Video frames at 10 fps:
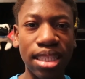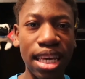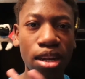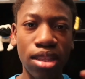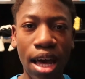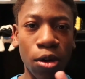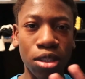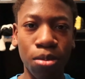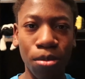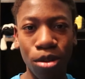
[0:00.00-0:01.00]
get
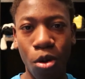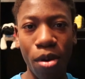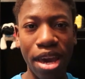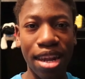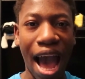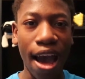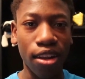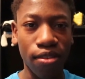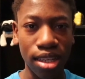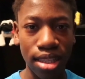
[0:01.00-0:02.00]
those people away and
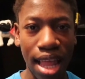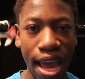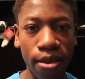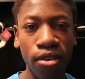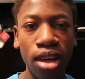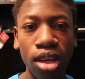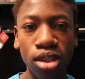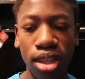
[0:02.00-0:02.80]
out of his life.